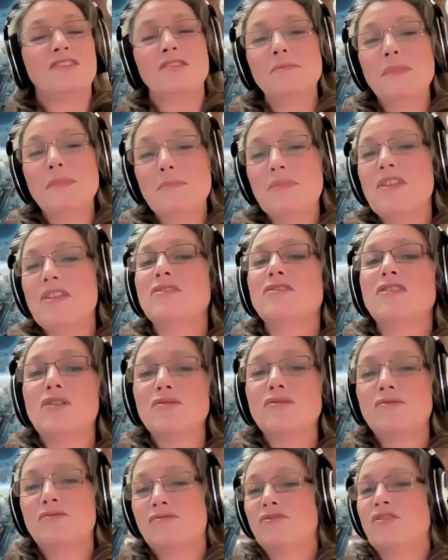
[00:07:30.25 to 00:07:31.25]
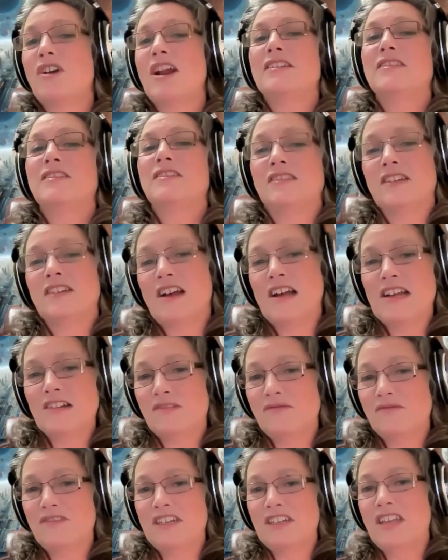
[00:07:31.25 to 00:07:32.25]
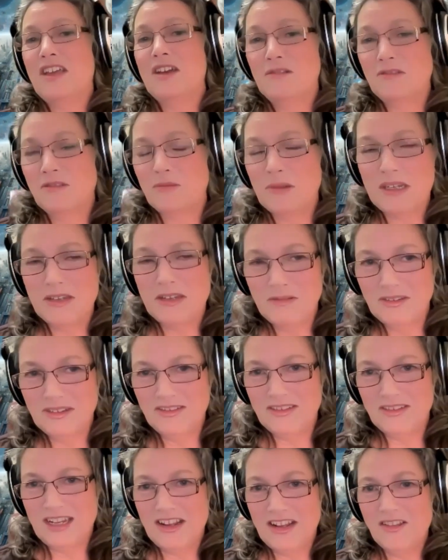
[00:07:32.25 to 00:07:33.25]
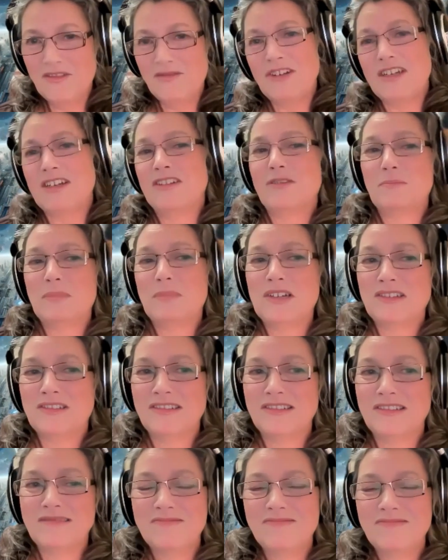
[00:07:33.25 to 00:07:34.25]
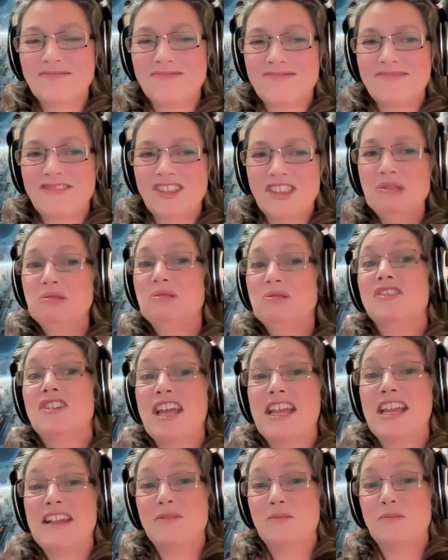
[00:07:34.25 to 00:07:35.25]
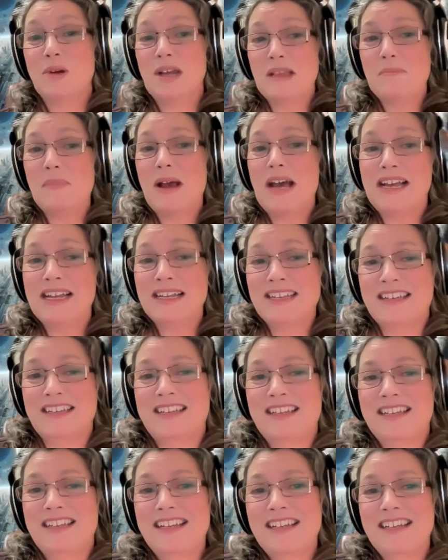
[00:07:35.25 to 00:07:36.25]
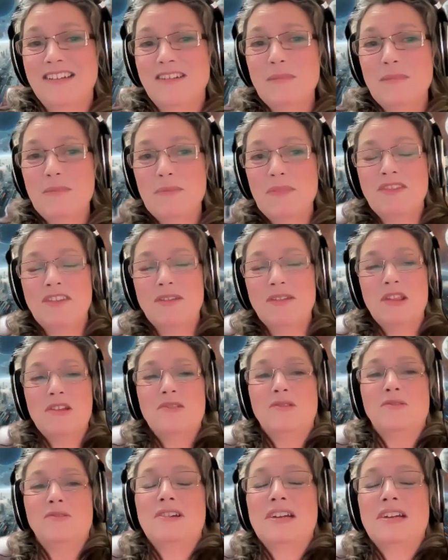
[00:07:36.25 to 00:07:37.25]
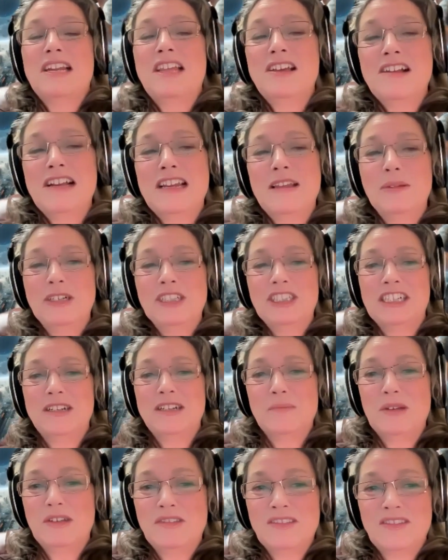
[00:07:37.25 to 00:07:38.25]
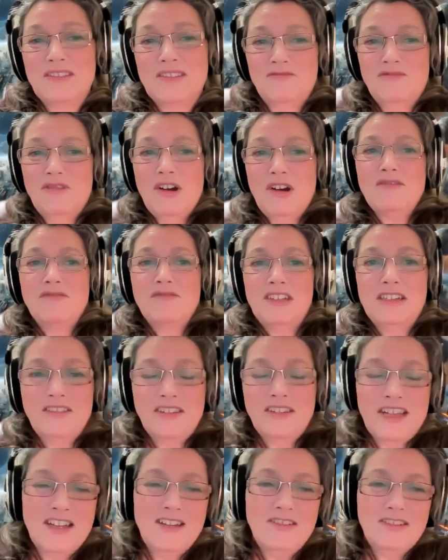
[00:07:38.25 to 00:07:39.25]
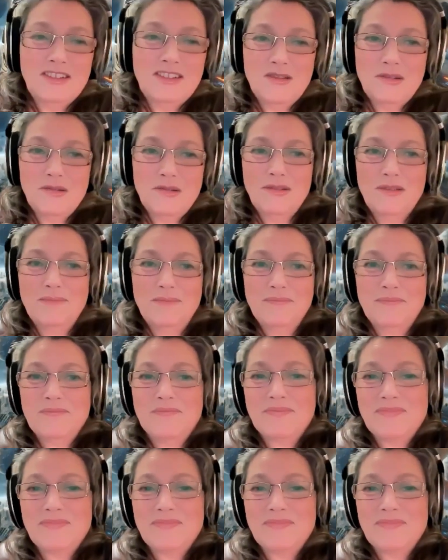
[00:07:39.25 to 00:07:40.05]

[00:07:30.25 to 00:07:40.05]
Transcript: Do you remember those old frag style videos we used to see in the first person shooter days way back? Do you remember some of those really early machinimas? vids? they oh. used to call them.